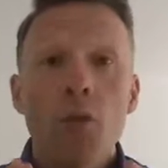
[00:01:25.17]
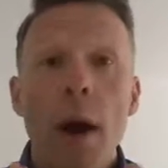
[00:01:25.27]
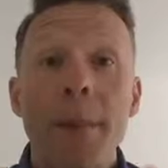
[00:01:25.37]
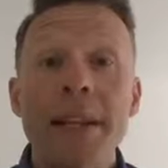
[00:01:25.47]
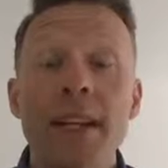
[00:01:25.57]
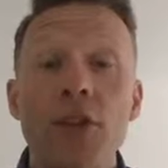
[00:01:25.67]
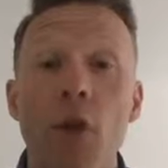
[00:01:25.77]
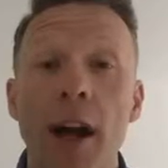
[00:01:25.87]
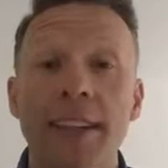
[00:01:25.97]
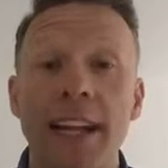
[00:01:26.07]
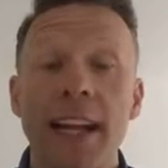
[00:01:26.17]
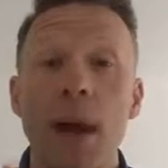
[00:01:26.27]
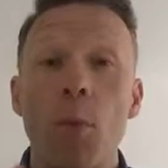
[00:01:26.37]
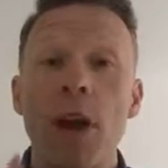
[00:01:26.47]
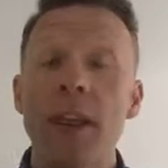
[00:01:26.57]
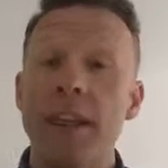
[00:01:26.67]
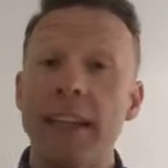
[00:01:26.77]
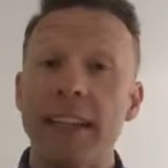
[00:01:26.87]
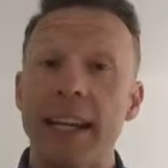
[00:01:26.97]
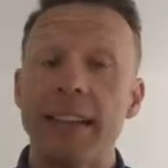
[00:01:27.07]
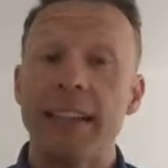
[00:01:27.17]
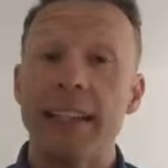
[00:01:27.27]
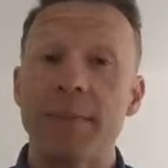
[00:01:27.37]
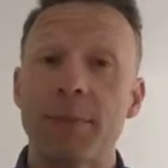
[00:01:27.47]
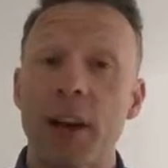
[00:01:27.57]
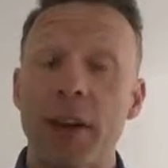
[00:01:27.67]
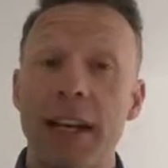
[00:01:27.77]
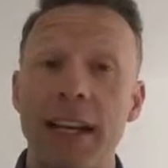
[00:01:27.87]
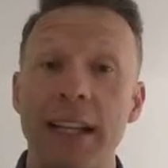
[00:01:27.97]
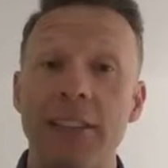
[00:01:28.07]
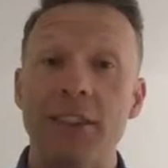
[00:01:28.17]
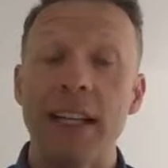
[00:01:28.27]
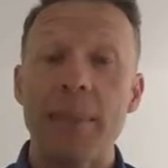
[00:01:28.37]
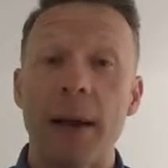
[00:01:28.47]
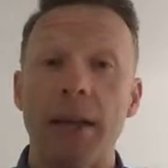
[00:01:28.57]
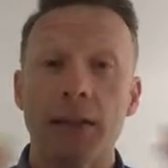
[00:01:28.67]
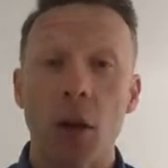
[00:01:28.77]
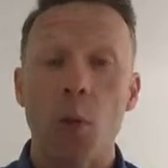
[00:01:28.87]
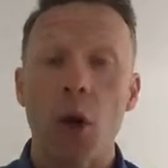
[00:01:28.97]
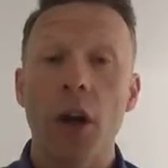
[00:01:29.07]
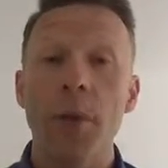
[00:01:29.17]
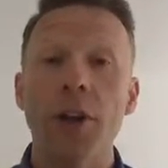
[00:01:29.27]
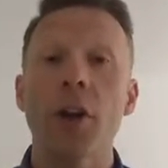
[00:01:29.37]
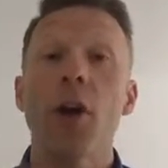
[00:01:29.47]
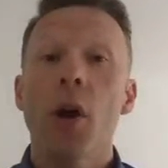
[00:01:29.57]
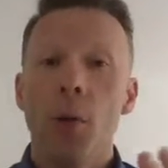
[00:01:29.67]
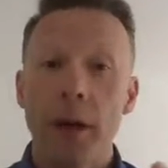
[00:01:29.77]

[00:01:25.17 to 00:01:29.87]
obesity is rising, and one of the things is it's directly linked to sleep patterns. So what can we do?